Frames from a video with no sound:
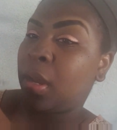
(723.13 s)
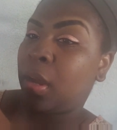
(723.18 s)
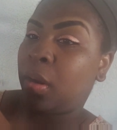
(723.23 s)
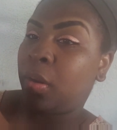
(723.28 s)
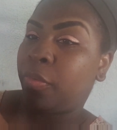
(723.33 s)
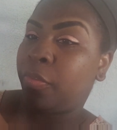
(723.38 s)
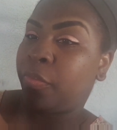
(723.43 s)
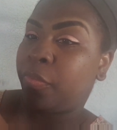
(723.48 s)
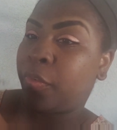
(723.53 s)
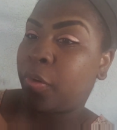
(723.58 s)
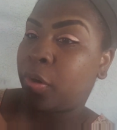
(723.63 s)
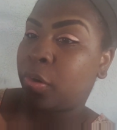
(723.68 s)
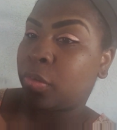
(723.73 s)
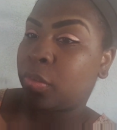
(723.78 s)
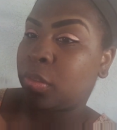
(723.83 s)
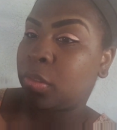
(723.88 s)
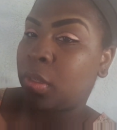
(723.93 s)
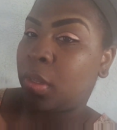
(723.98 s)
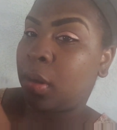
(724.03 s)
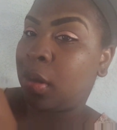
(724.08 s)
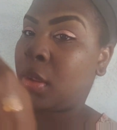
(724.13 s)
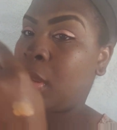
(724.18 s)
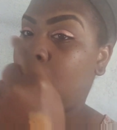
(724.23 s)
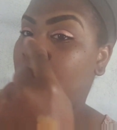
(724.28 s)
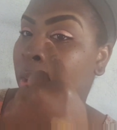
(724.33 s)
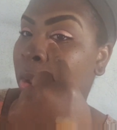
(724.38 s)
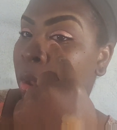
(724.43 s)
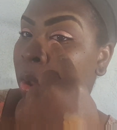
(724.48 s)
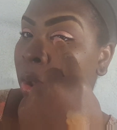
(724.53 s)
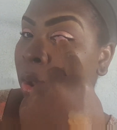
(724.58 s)
color first
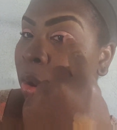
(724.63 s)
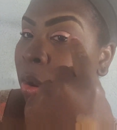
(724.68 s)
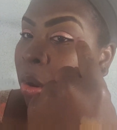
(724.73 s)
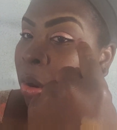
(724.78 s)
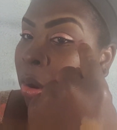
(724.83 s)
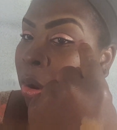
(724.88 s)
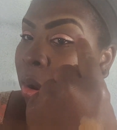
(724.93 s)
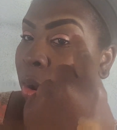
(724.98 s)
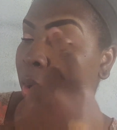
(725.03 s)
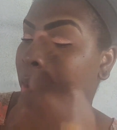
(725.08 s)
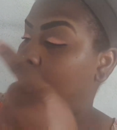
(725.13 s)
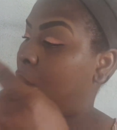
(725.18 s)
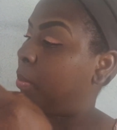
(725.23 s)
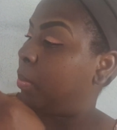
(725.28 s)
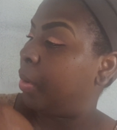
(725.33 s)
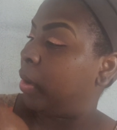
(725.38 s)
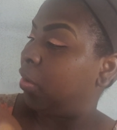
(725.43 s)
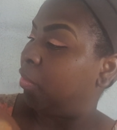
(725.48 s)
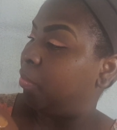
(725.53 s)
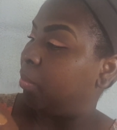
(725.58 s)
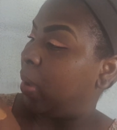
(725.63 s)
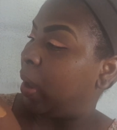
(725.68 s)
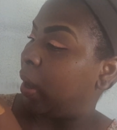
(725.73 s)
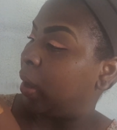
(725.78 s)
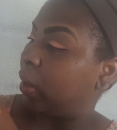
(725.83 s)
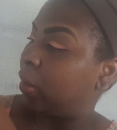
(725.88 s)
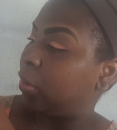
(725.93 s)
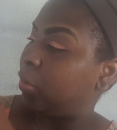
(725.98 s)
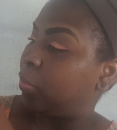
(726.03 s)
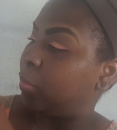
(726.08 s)
above
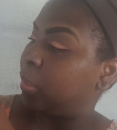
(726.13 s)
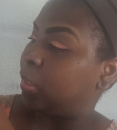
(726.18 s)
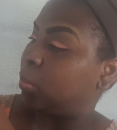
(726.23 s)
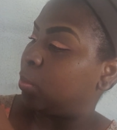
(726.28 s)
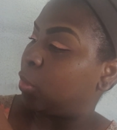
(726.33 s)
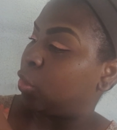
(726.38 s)
my crease,